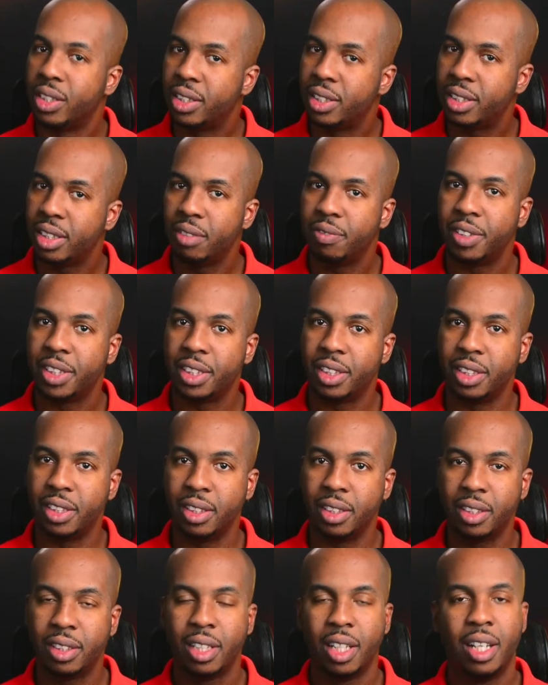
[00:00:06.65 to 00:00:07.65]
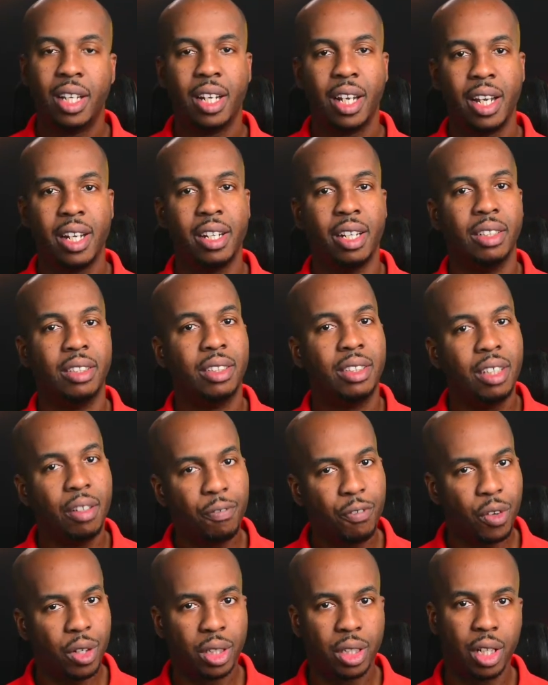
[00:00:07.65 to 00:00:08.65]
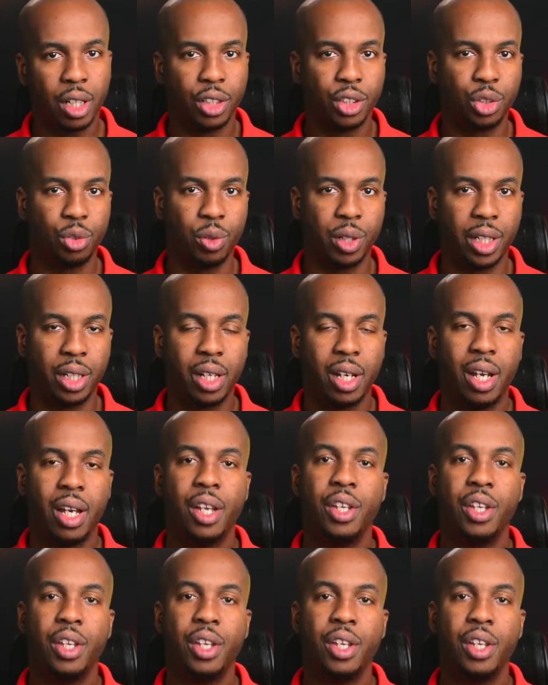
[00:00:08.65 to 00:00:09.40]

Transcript: services in a different country,